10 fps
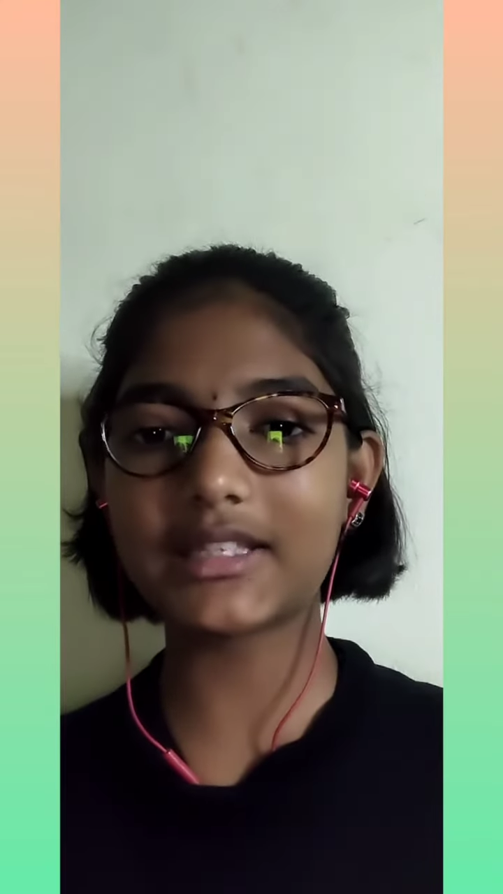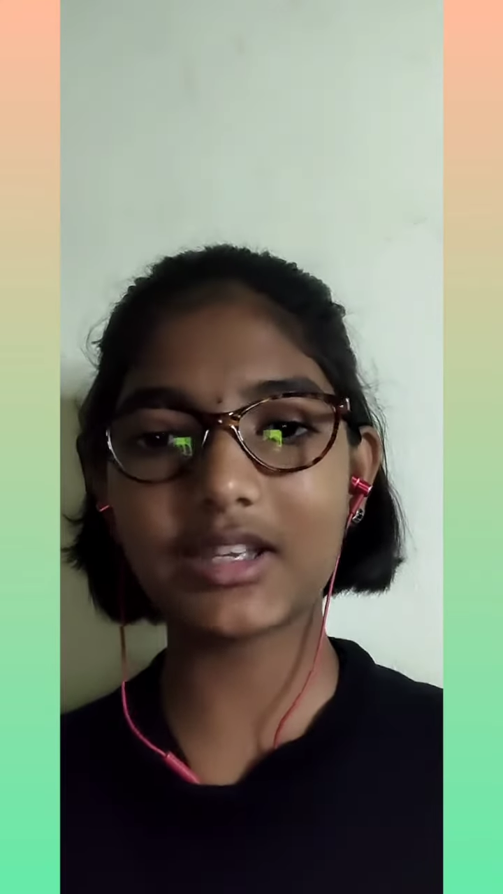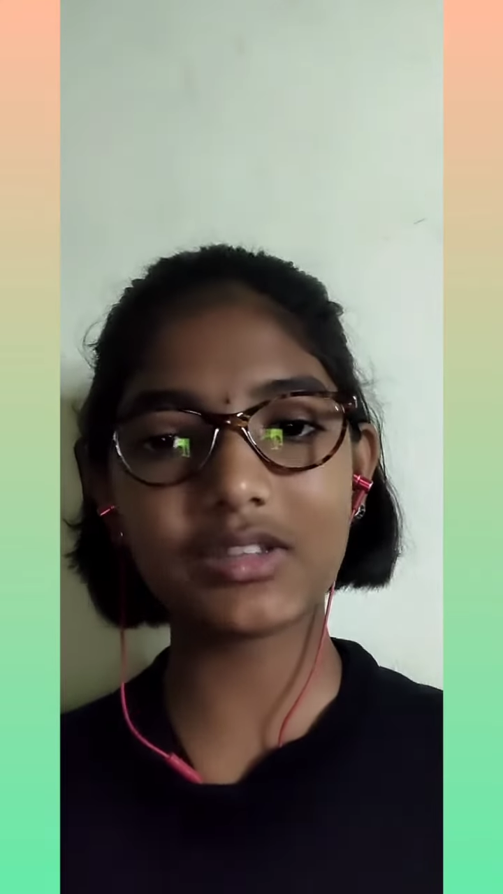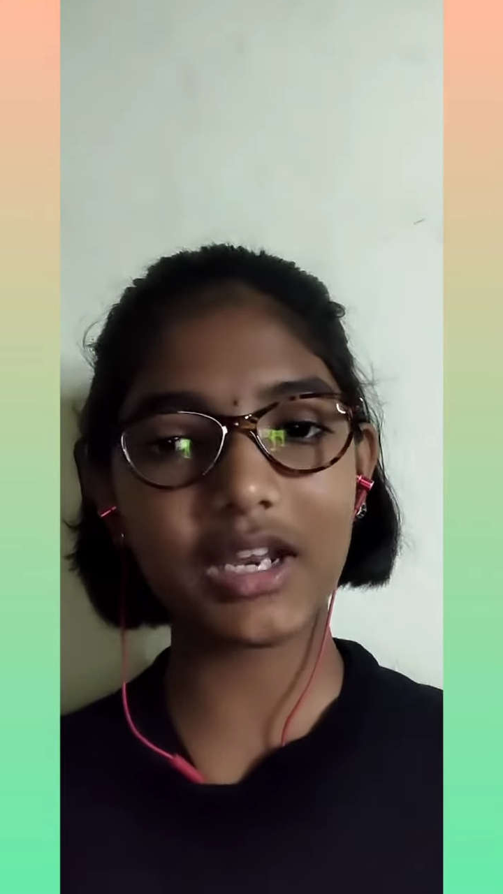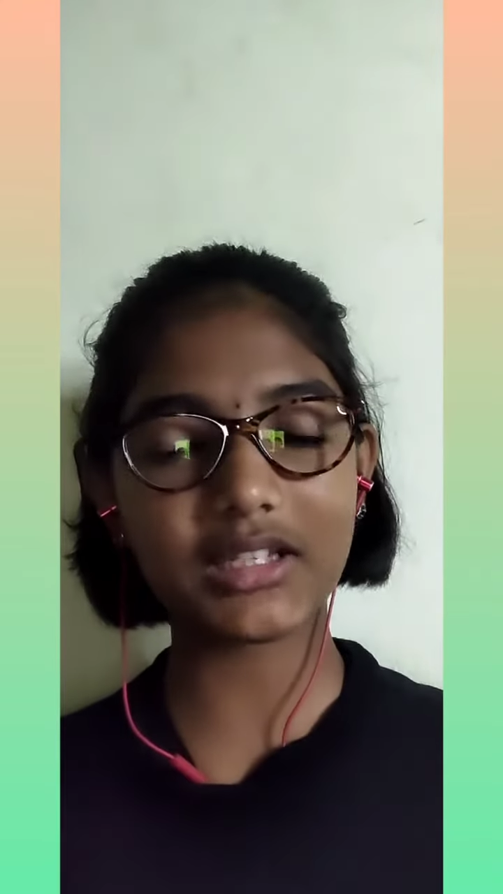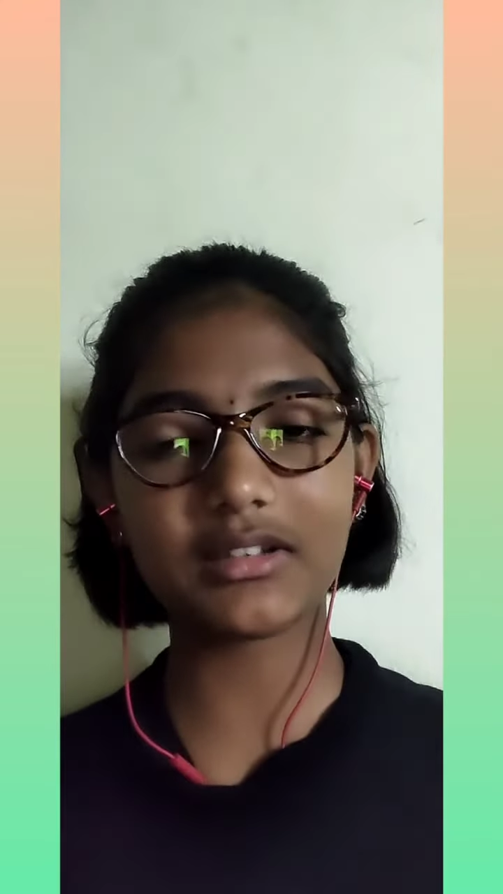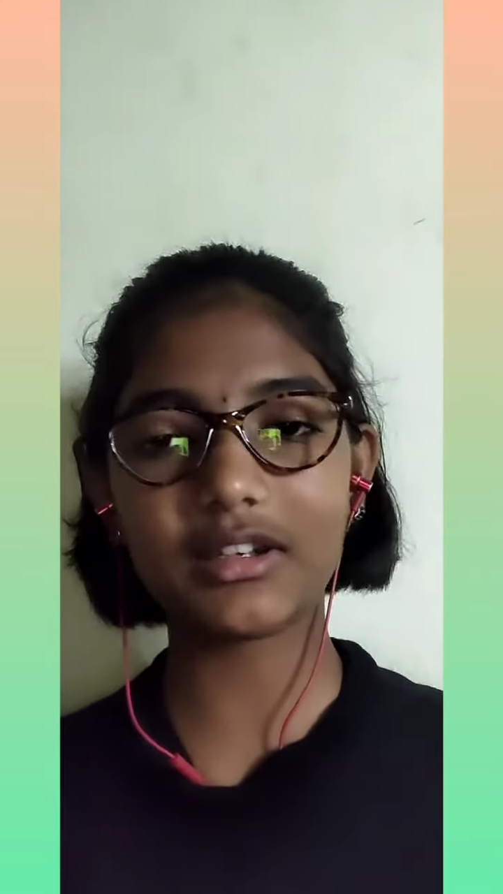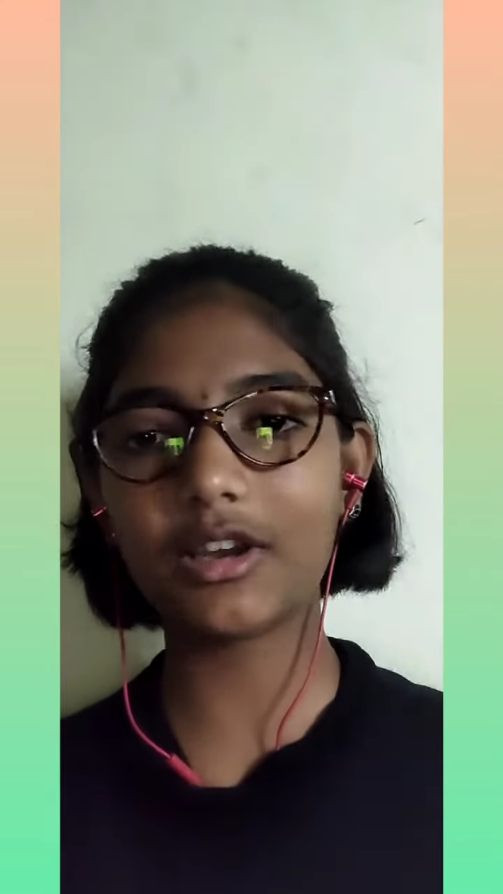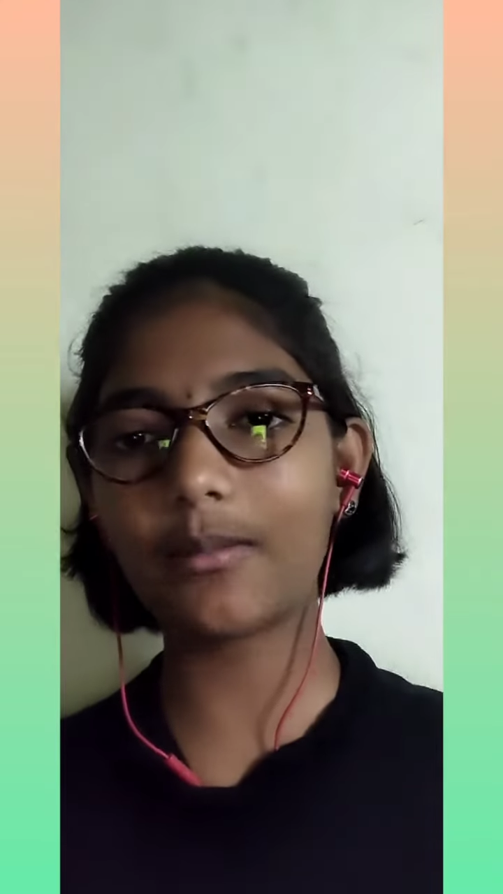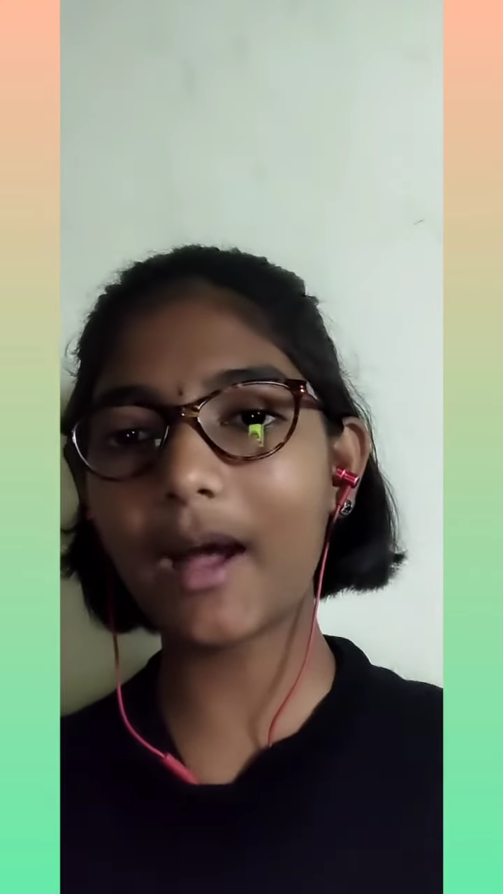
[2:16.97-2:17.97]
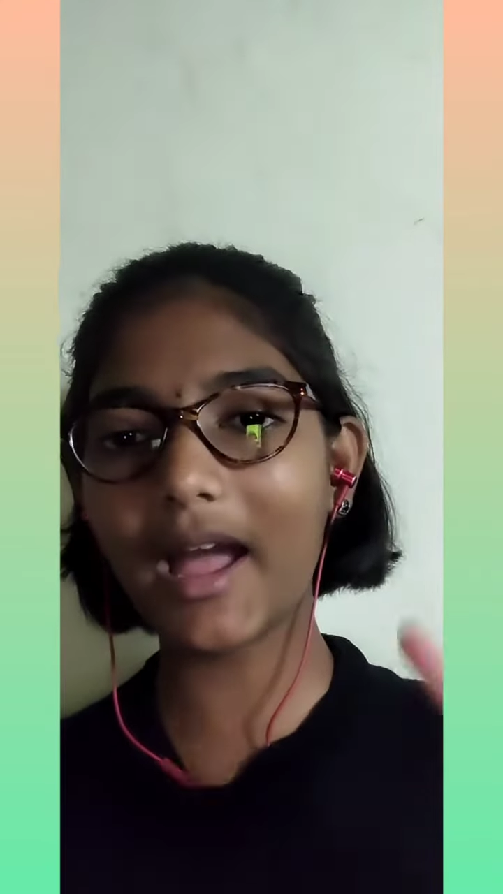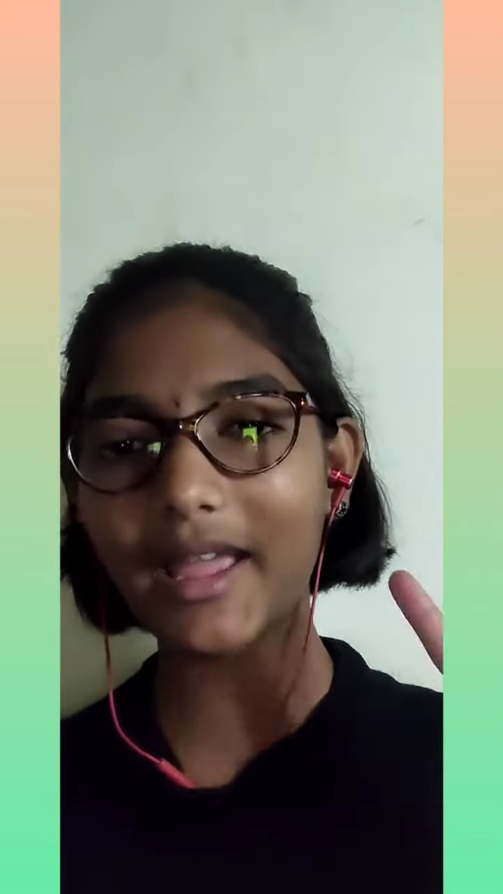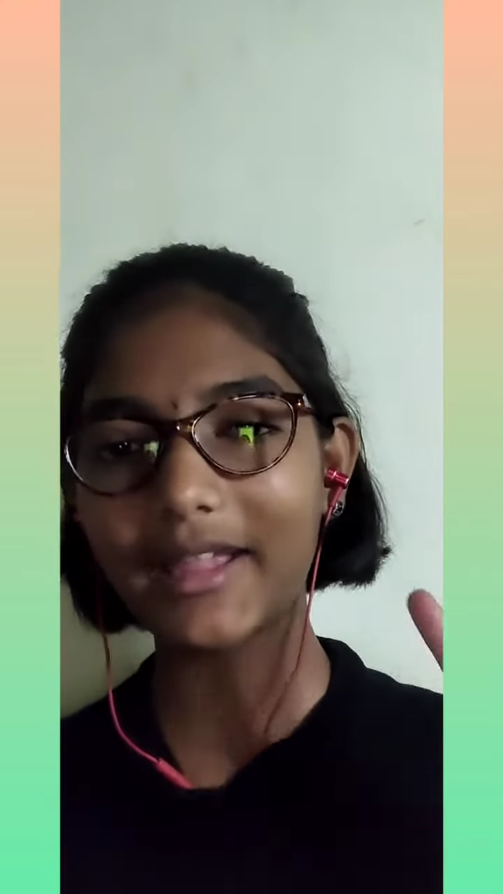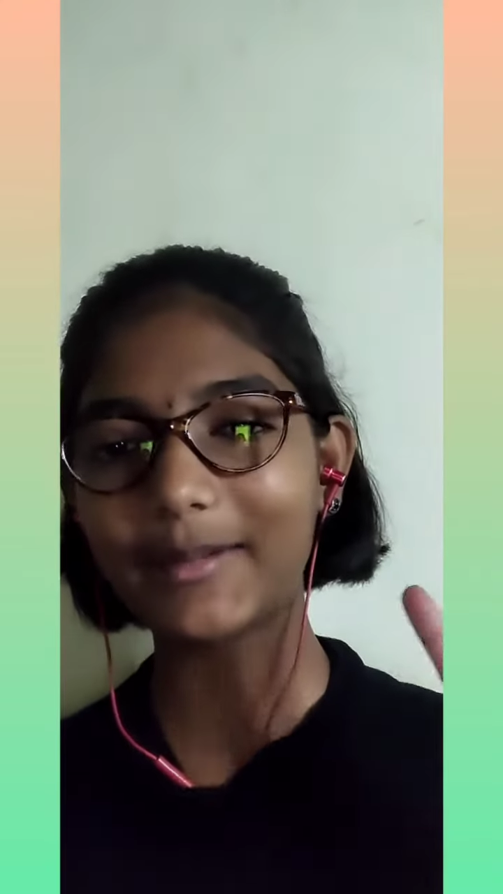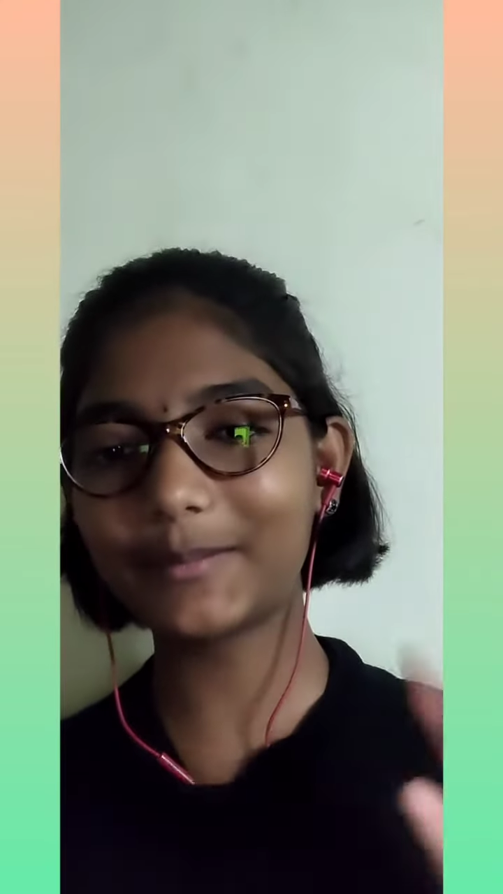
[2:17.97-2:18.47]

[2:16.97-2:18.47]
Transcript: See you in the next video. Bye.